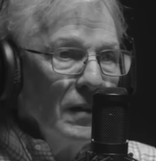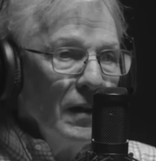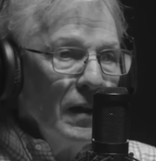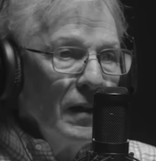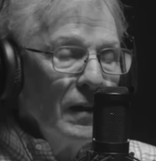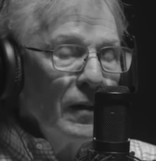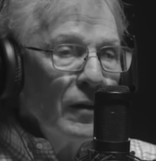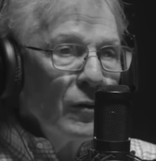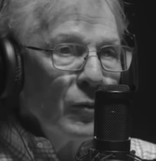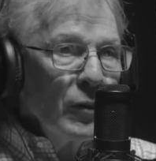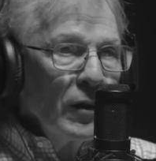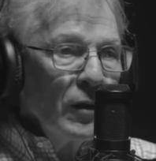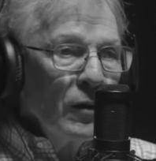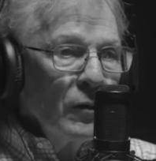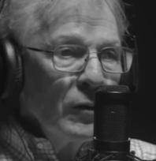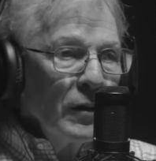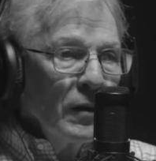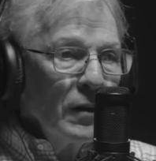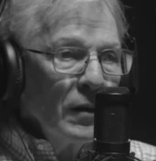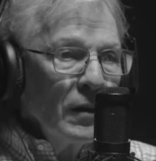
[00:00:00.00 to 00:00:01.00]
And here we
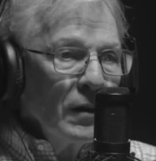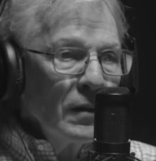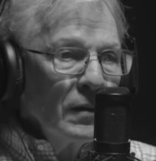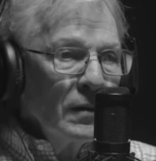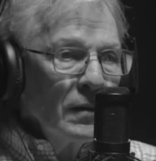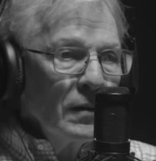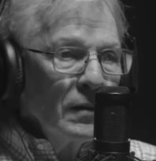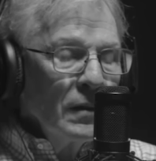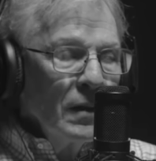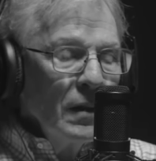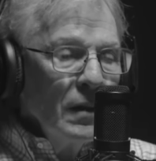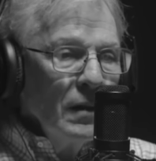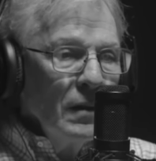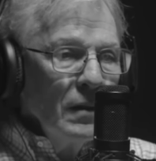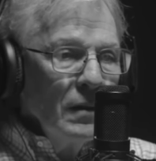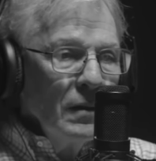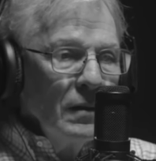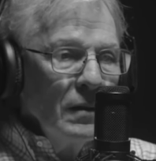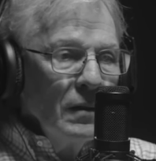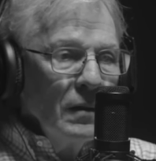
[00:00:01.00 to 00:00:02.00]
go again. And
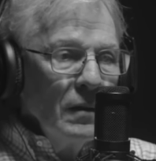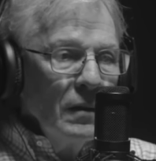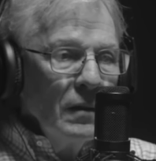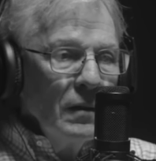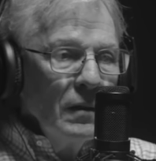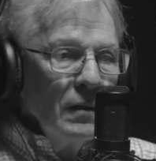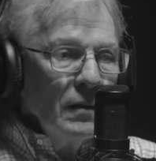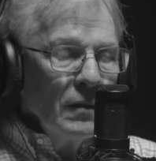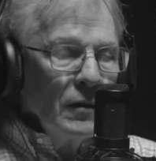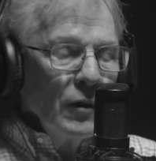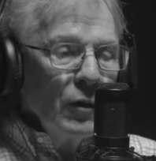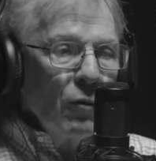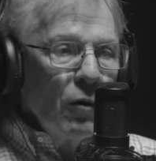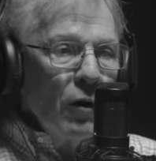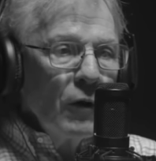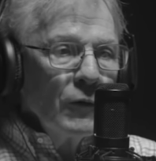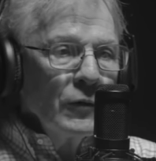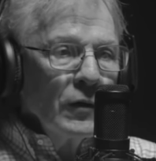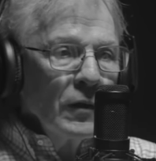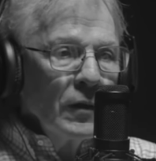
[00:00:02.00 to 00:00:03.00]
you
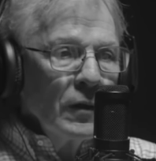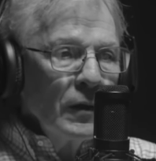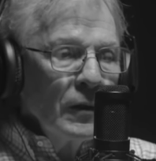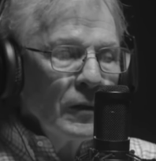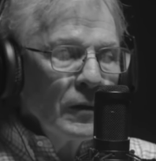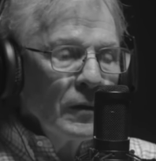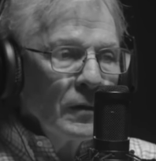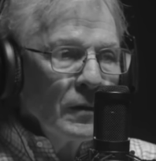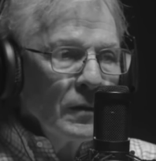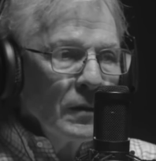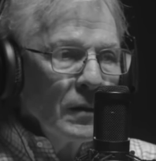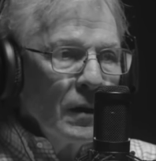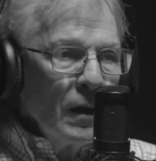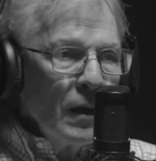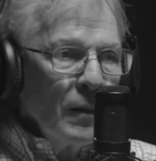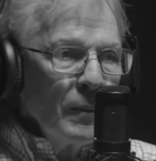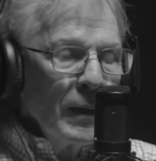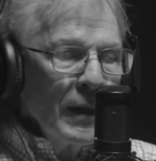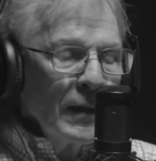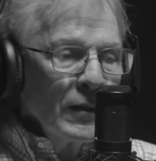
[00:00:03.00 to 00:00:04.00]
often hear
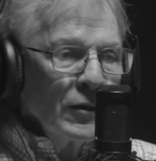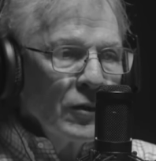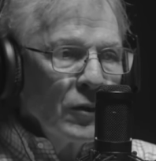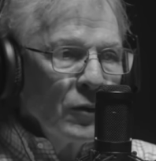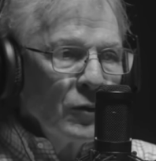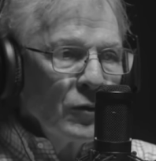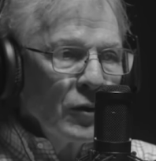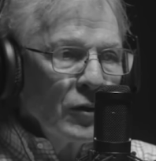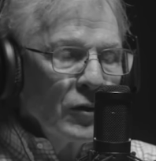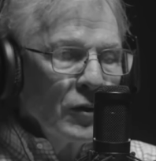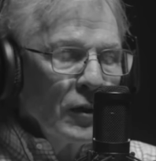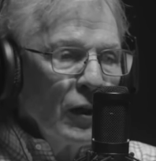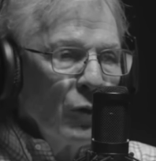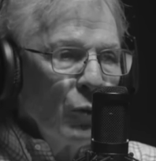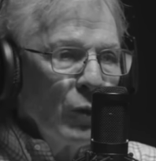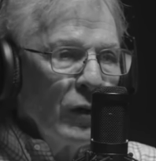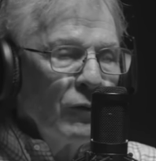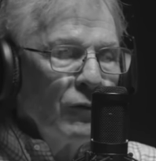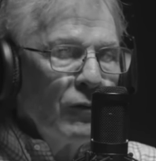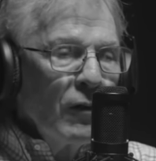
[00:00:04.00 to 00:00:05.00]
combat soldiers say,
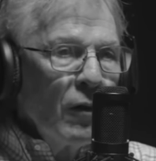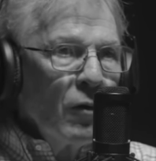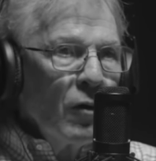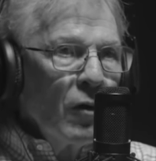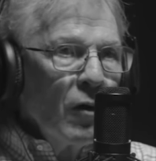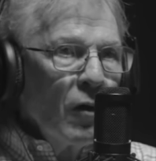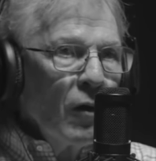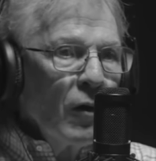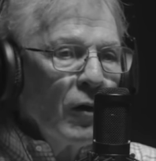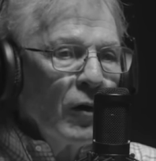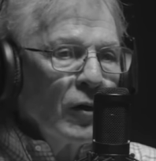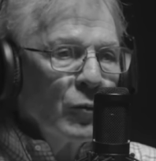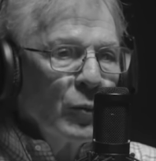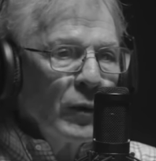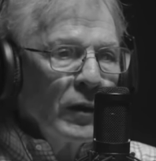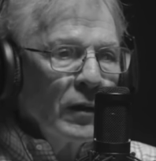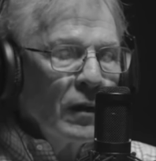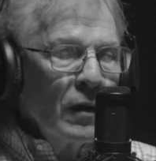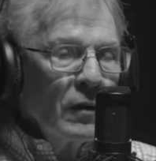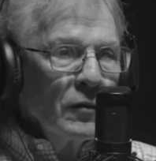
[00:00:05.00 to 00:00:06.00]
"We fought hard,
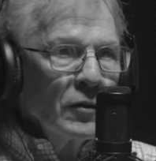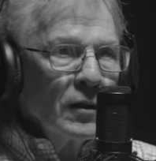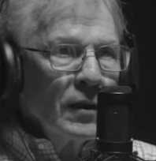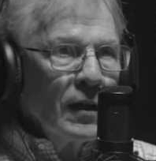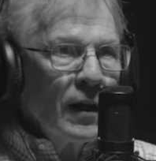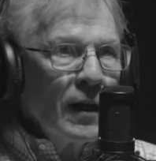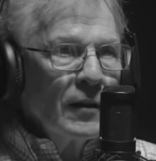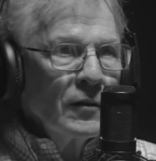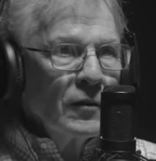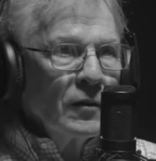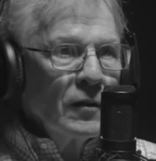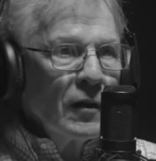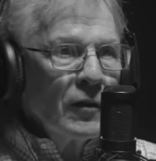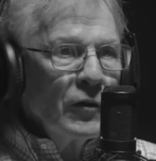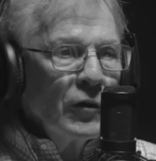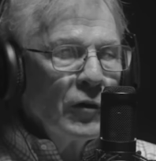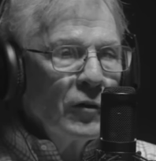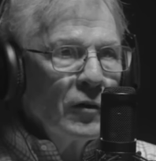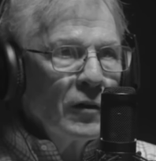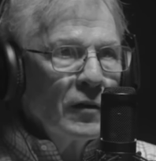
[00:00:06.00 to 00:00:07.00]
we lost guys in our
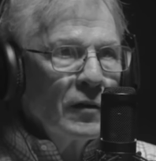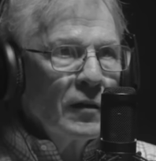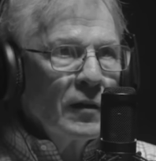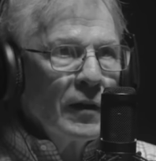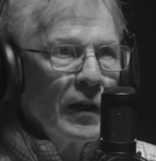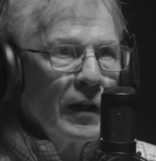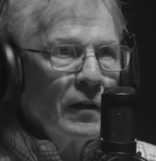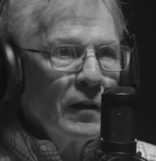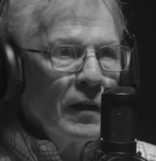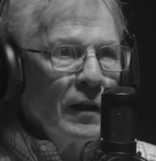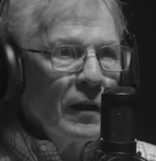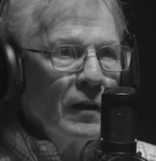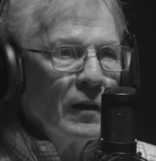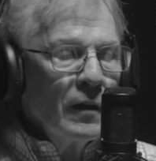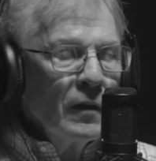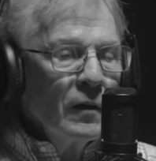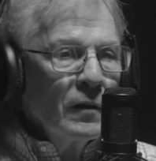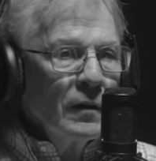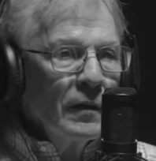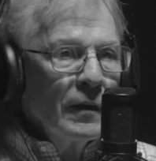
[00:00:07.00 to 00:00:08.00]
unit to take that
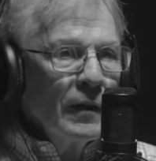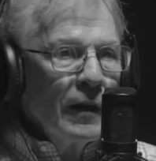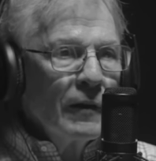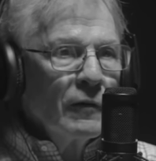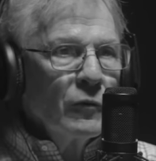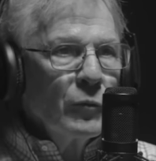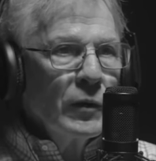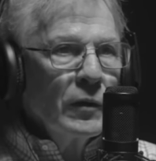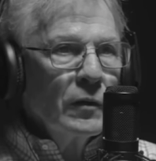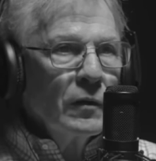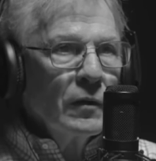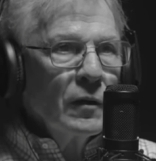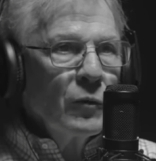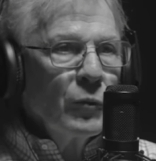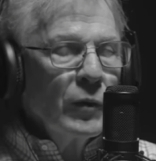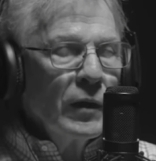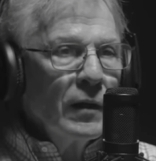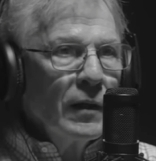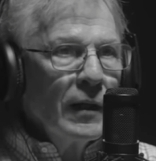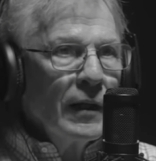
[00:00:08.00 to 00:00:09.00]
hill, and after we took it,
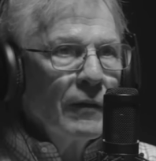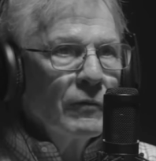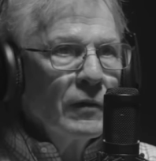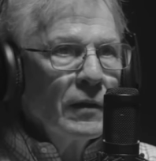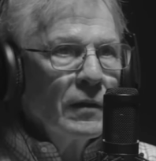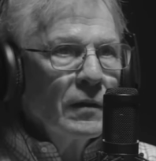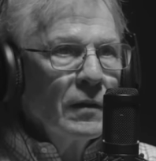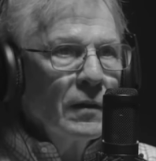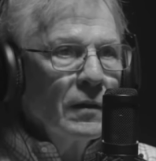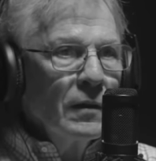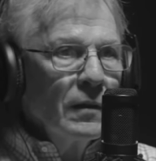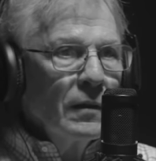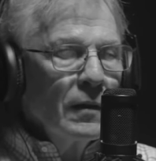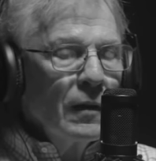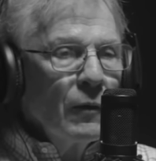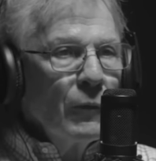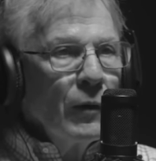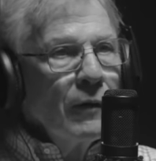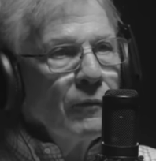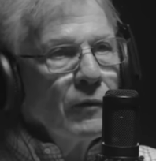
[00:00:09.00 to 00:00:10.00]
we left it.
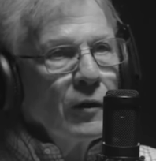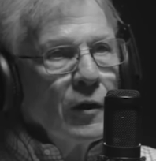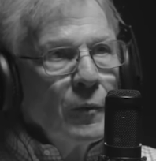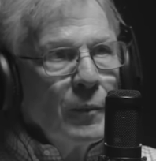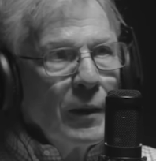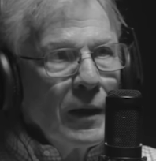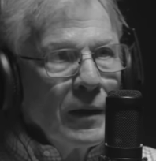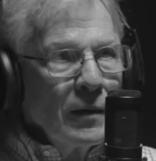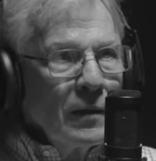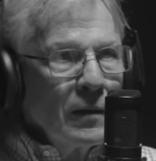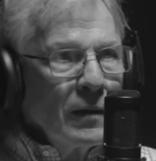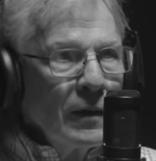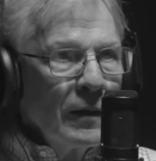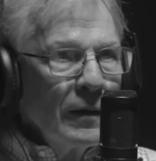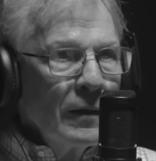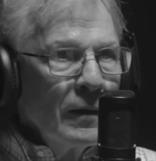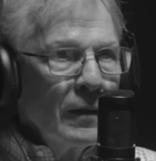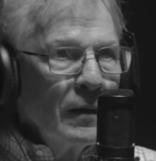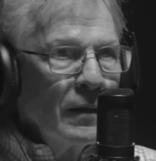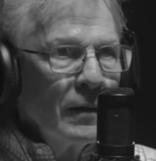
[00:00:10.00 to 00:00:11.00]
Now we have to go back and take
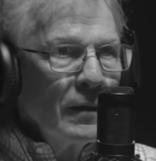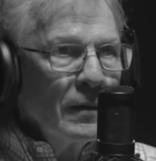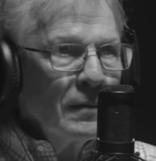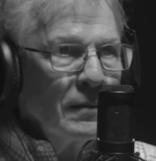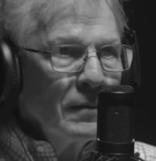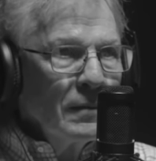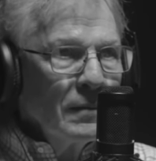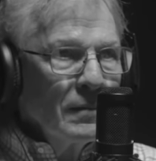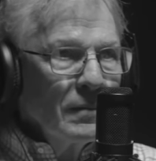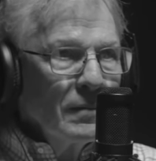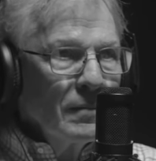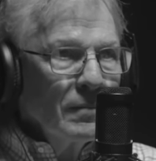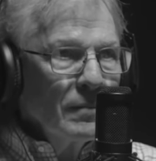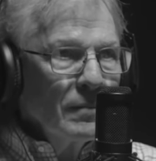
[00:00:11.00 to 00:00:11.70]
it again." Mm-hmm.